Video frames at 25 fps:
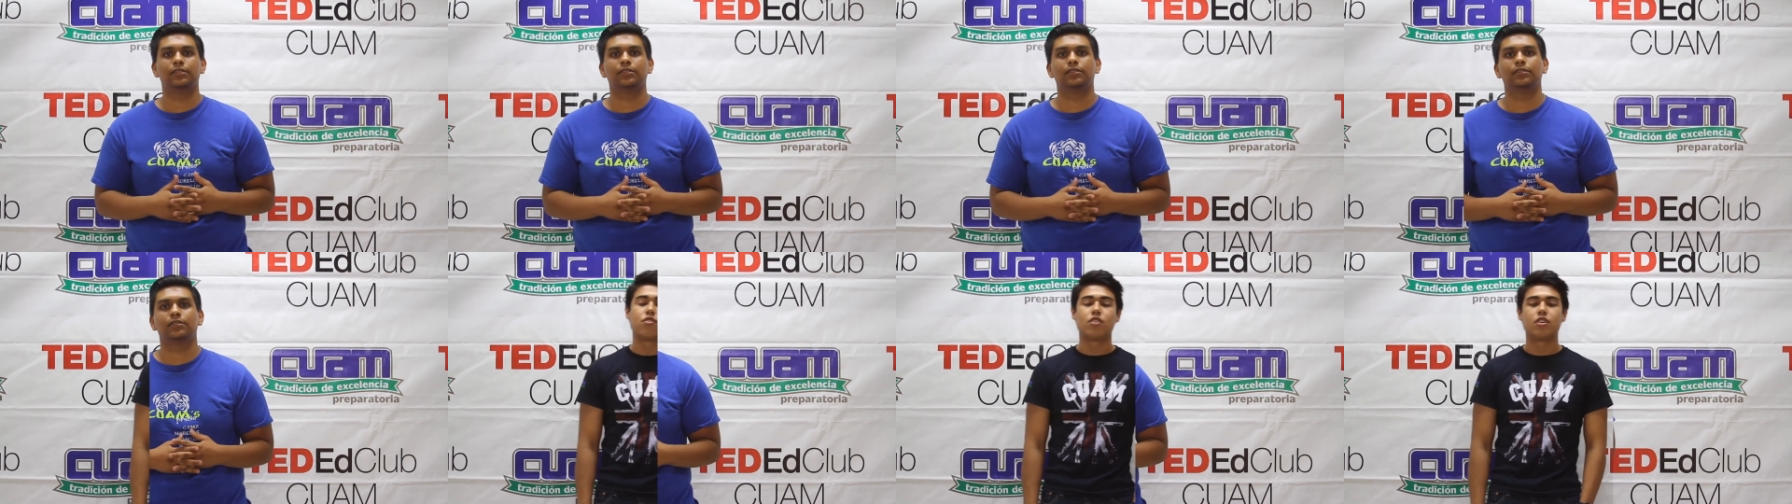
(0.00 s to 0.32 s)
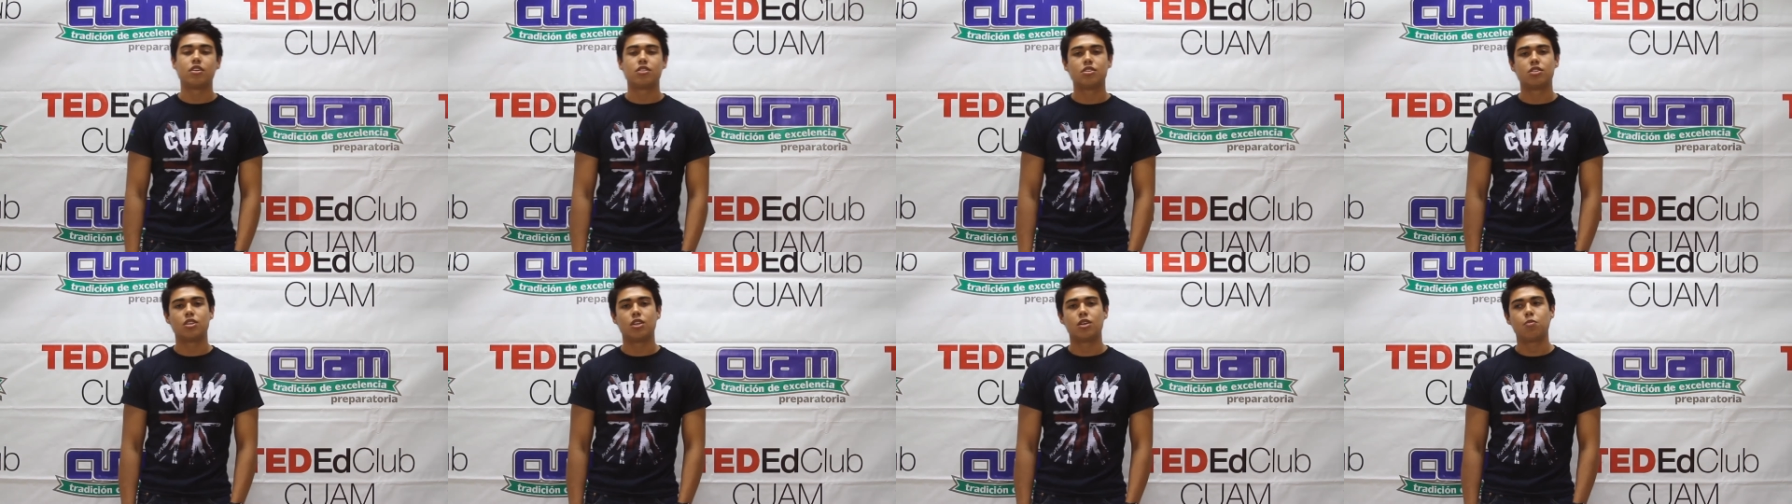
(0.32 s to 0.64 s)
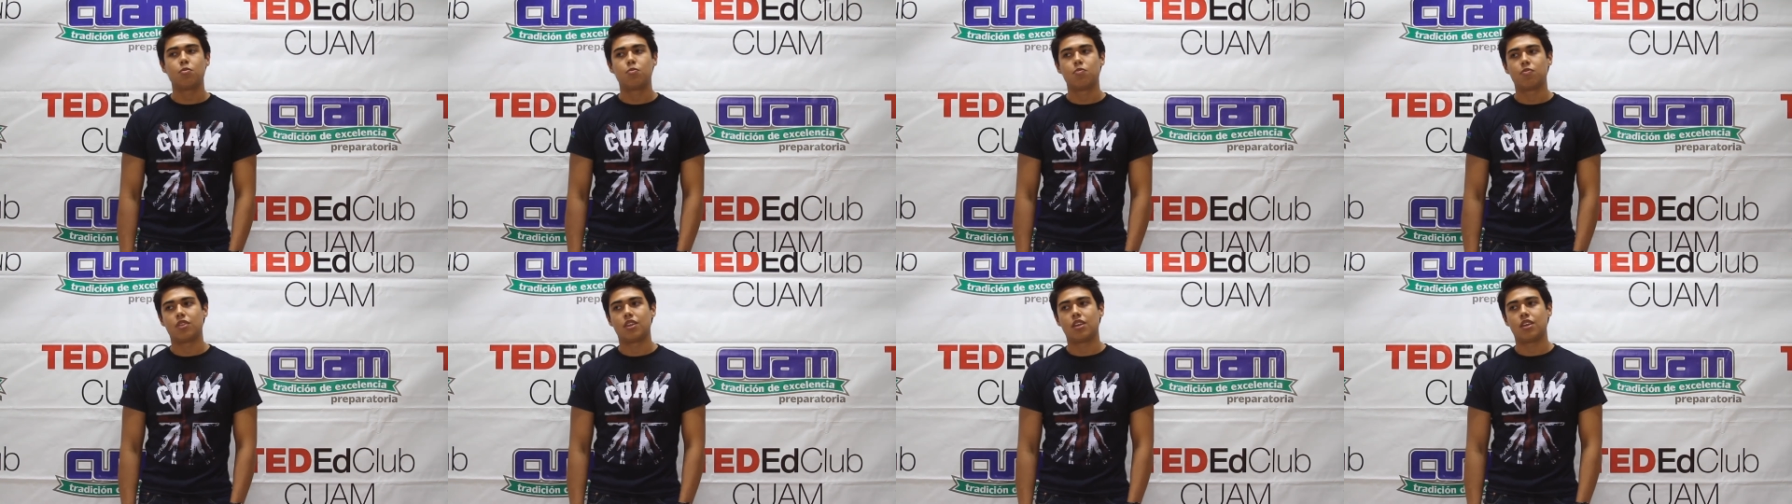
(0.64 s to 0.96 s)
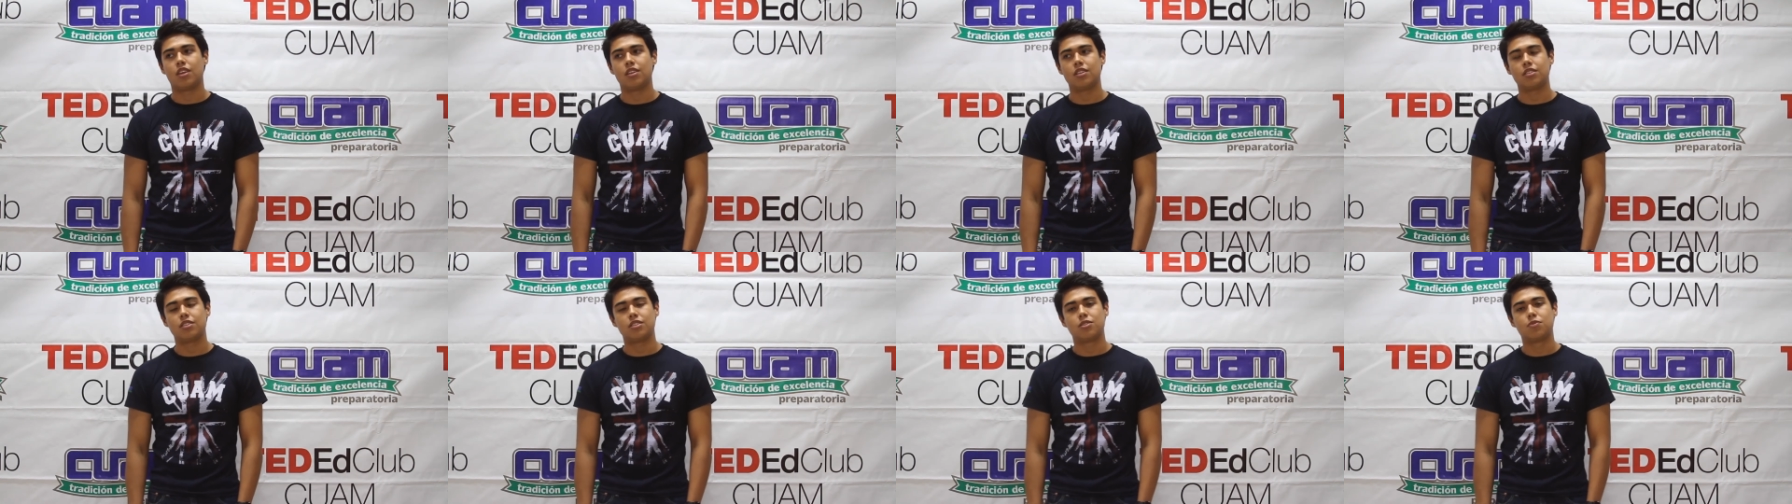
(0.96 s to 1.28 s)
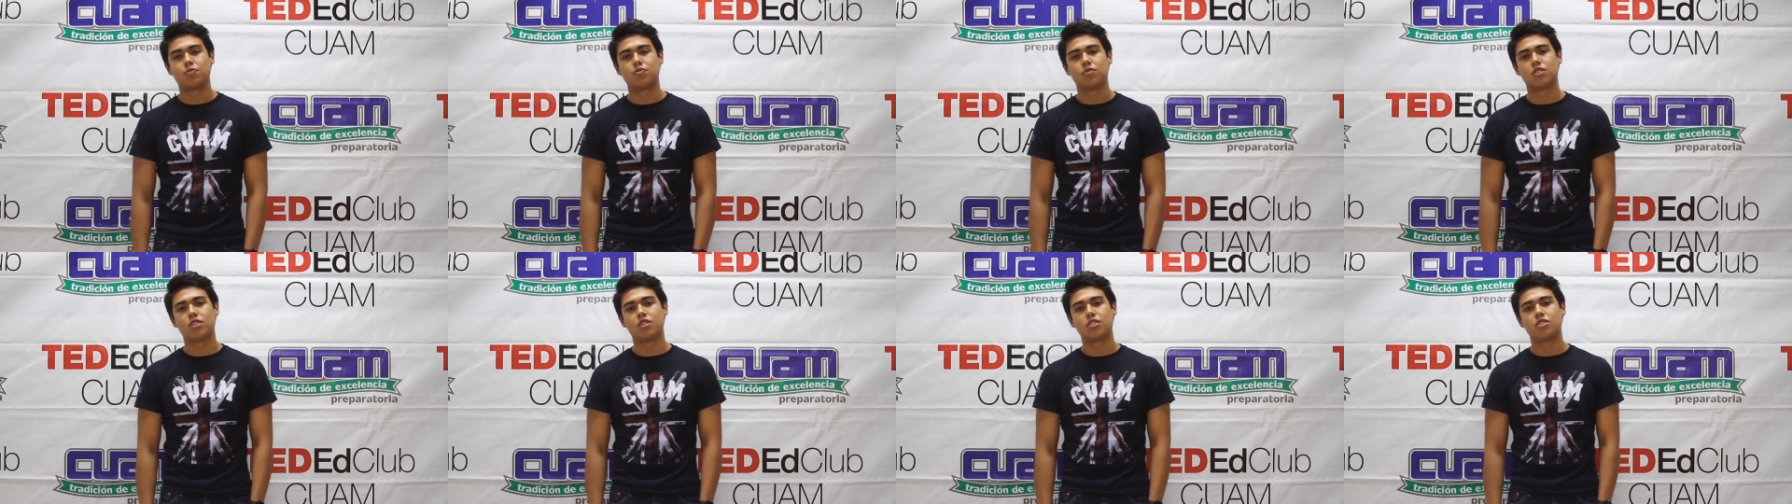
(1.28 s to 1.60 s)
The first step is
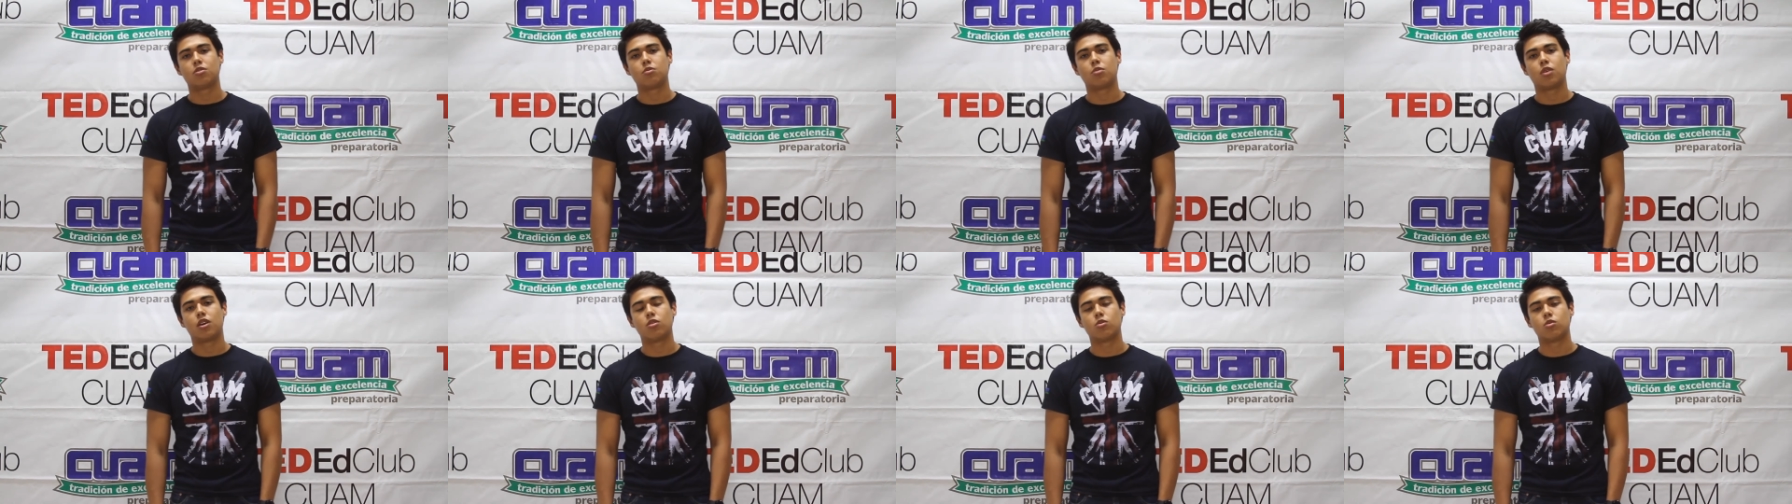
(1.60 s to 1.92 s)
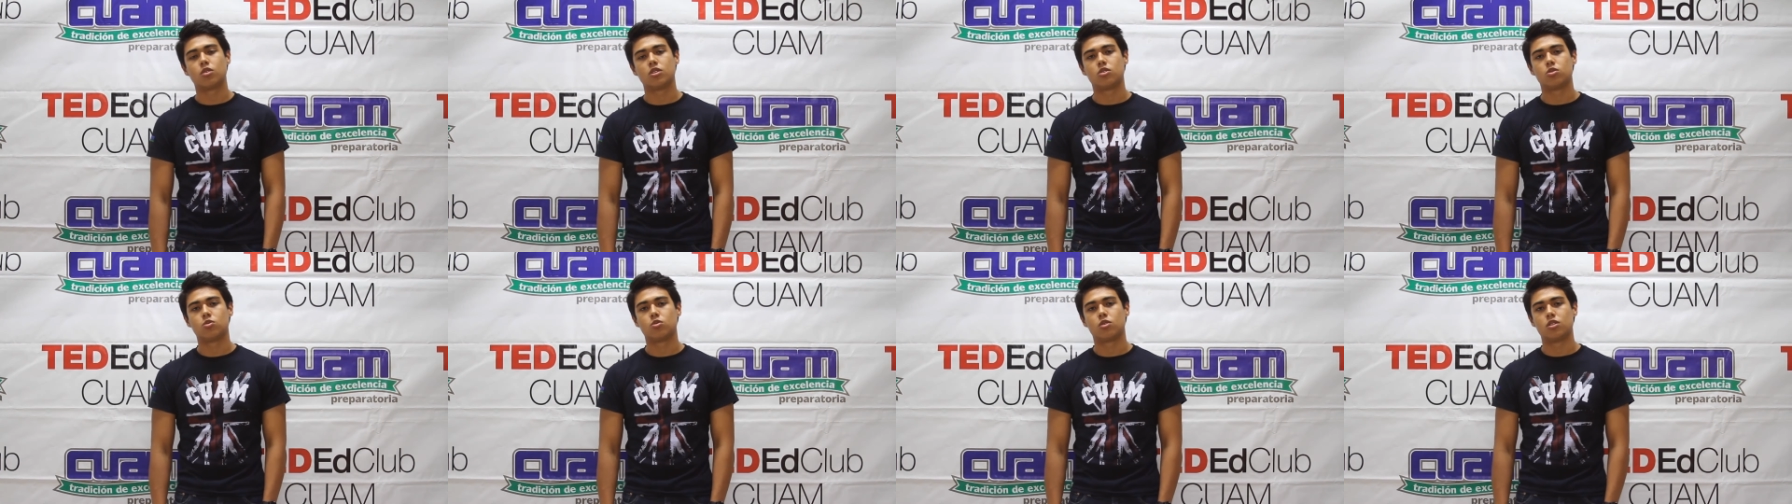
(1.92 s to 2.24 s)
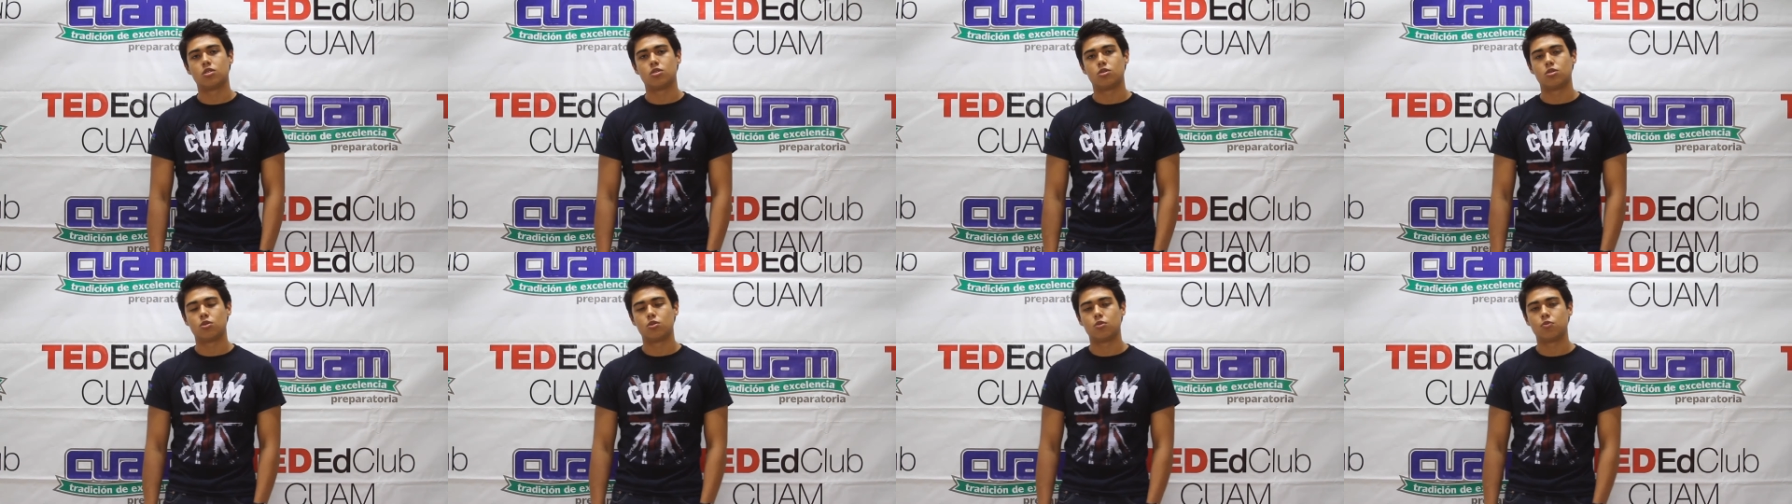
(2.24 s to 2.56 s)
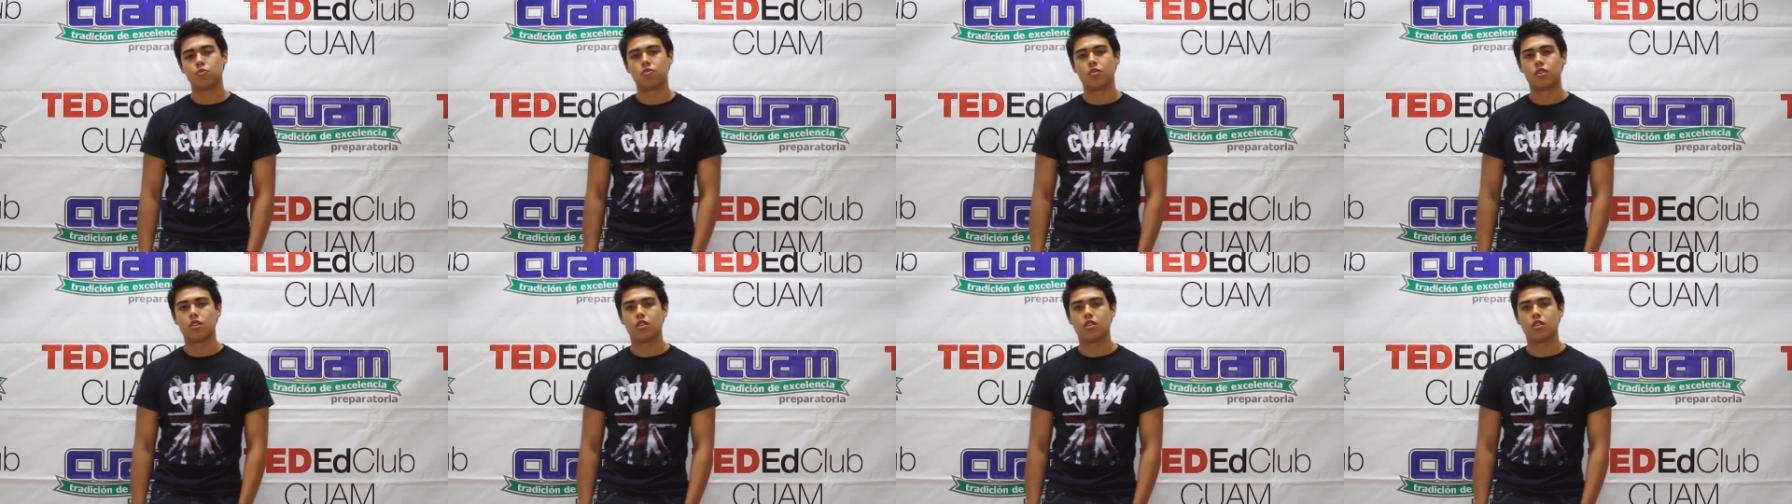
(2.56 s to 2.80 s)
determine what you want to do.